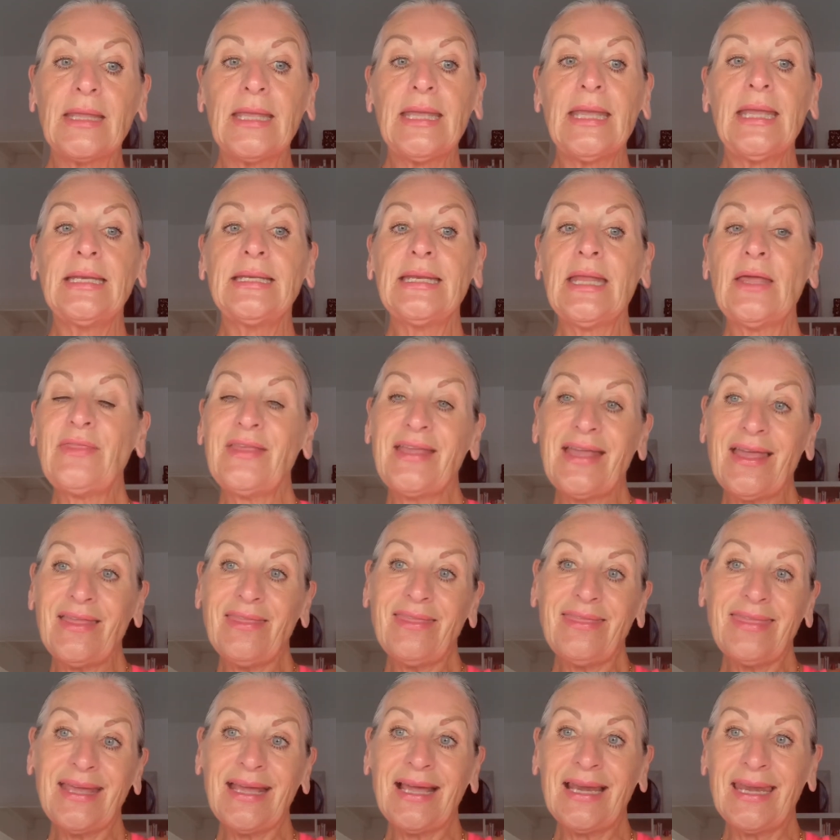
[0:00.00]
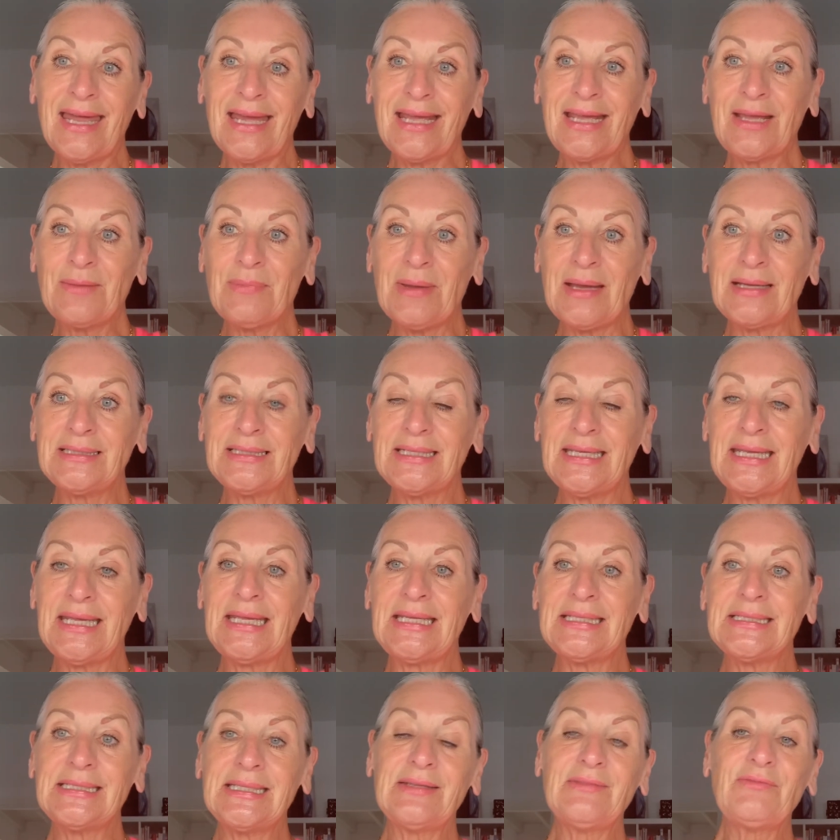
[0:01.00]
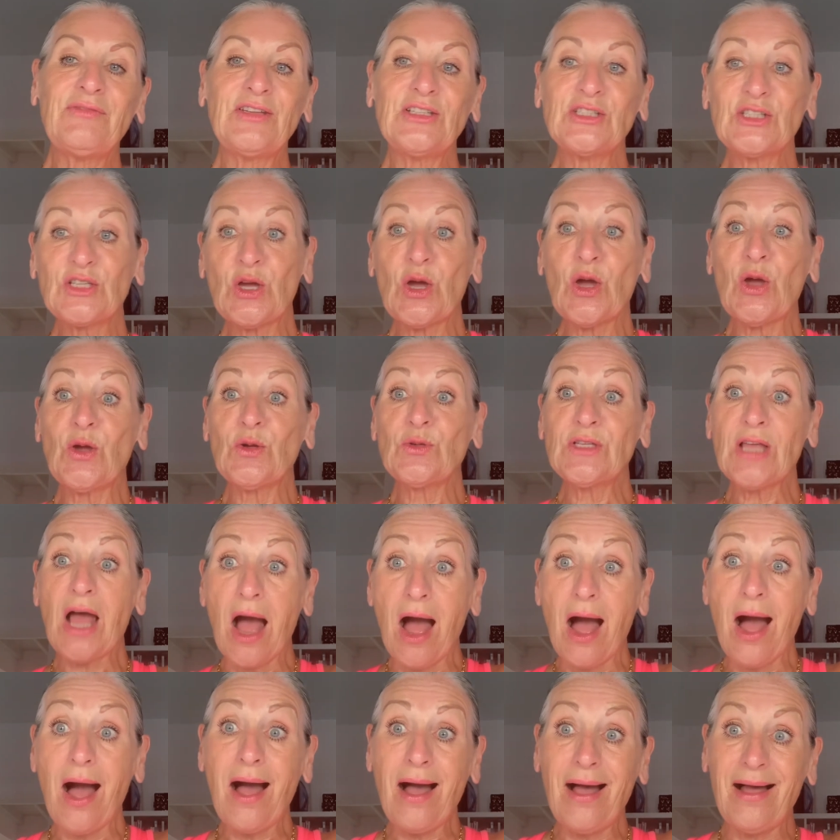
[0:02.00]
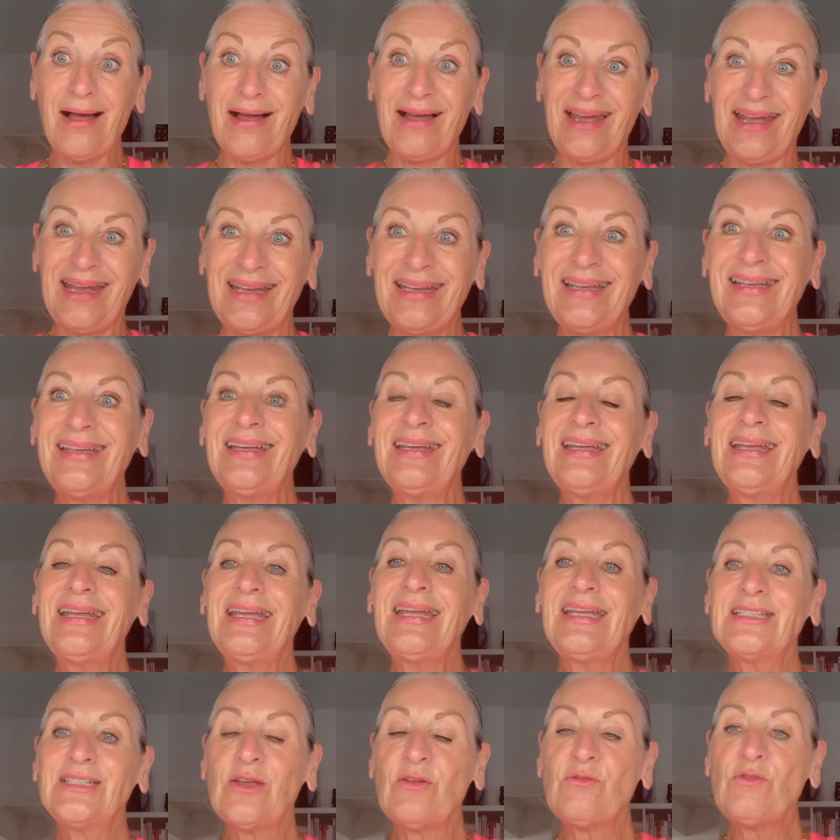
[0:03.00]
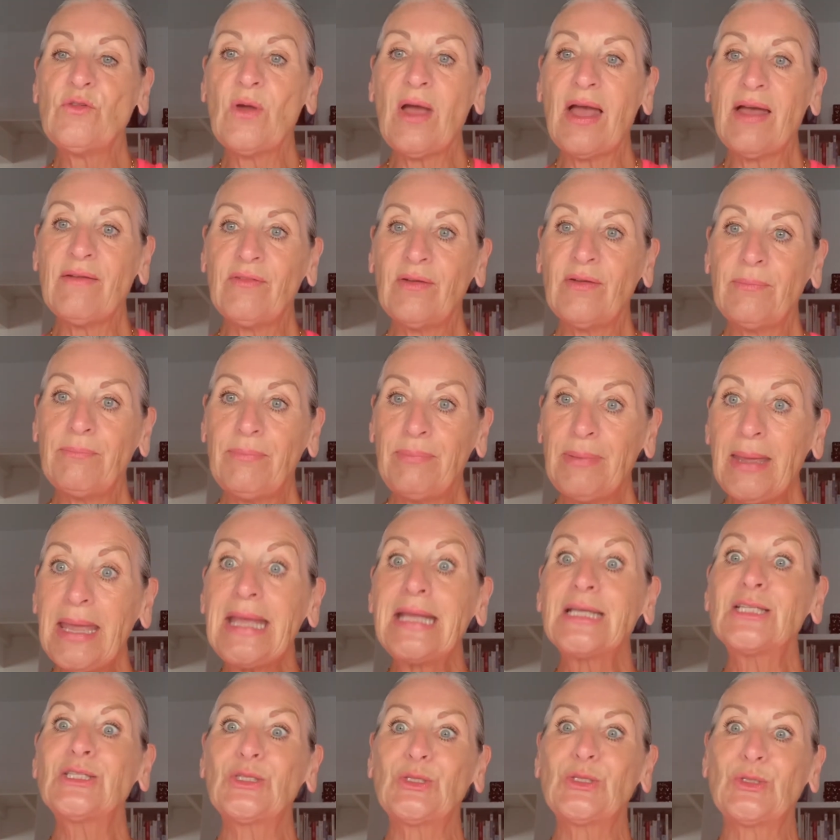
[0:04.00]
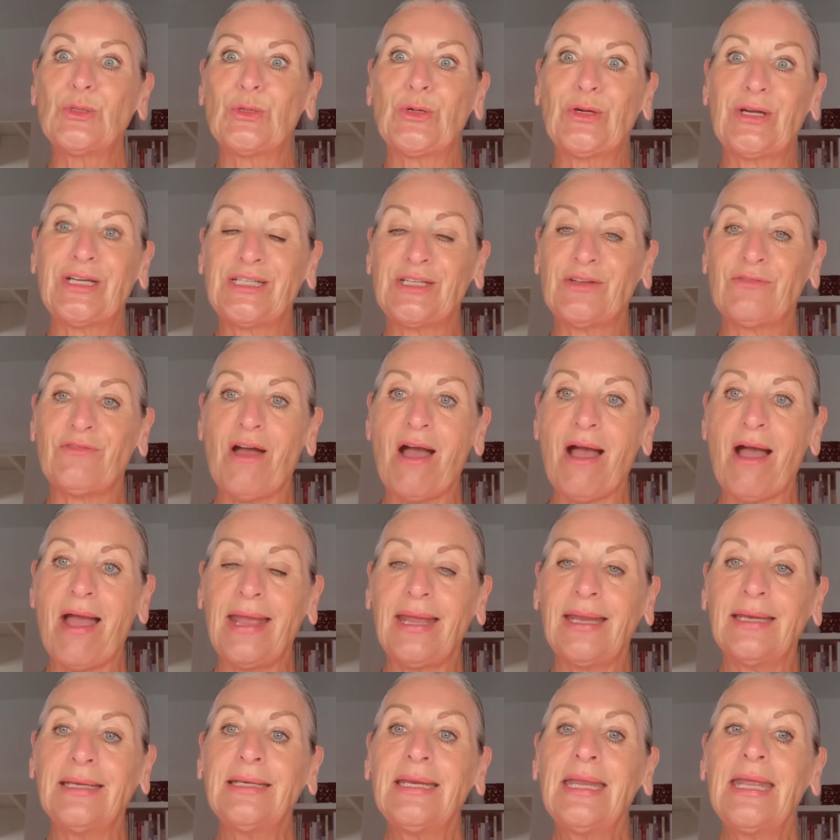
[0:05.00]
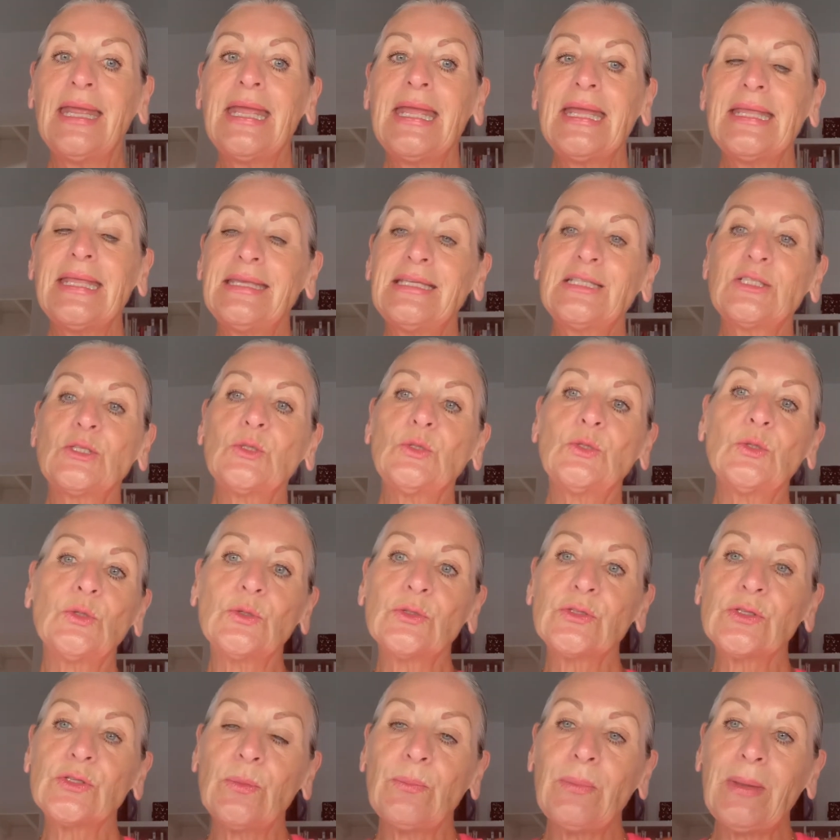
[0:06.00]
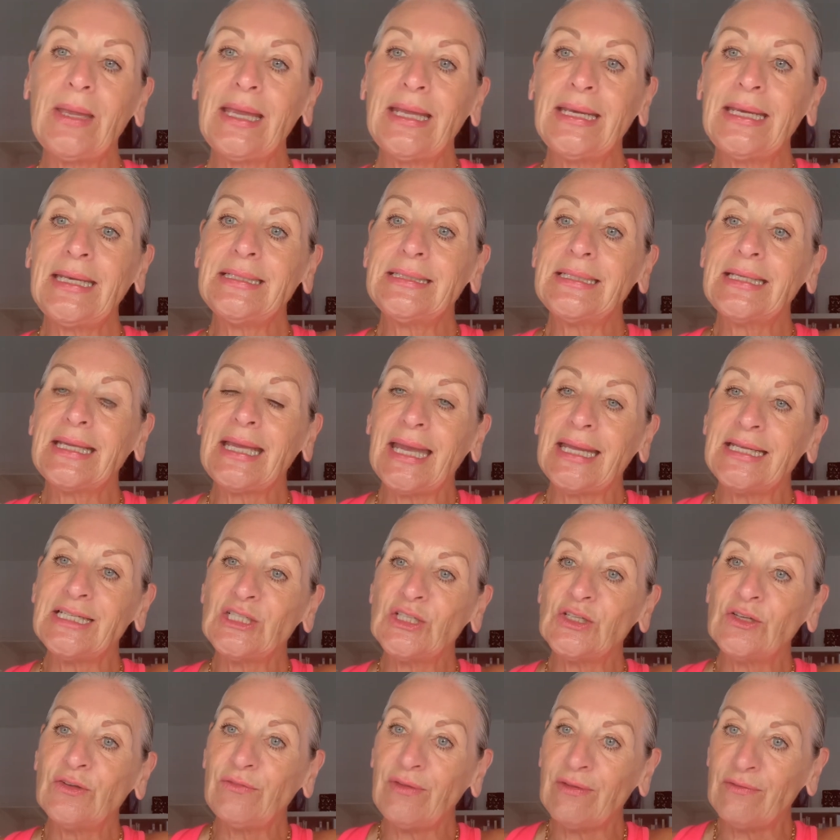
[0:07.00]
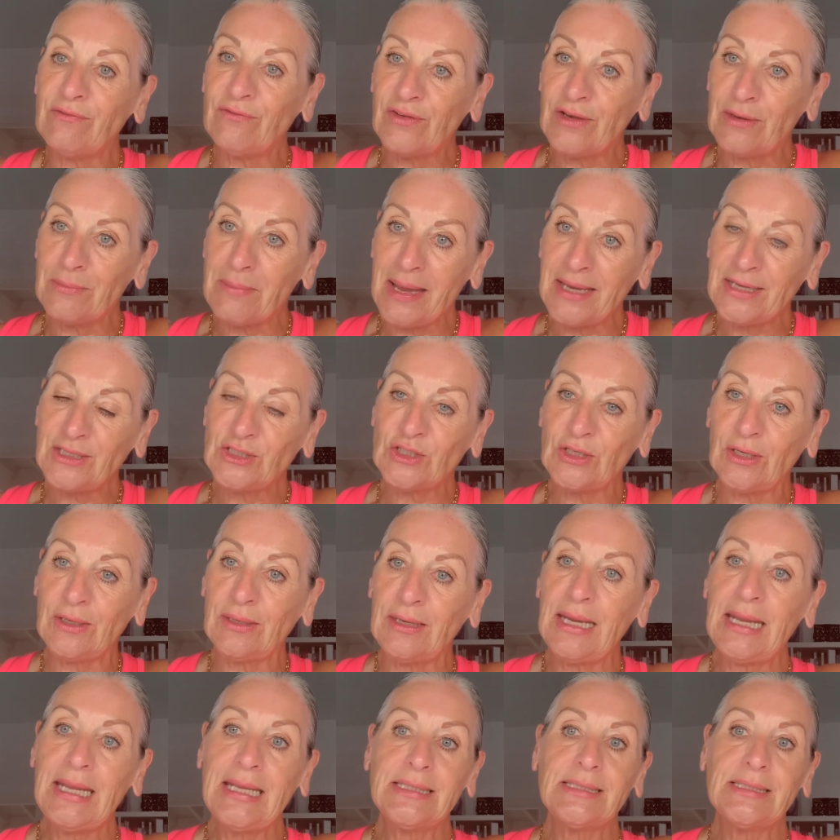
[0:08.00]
Now, the other thing I like about it is if it goes high, so if you have a big storage of iron, this could also be an indication of inflammation.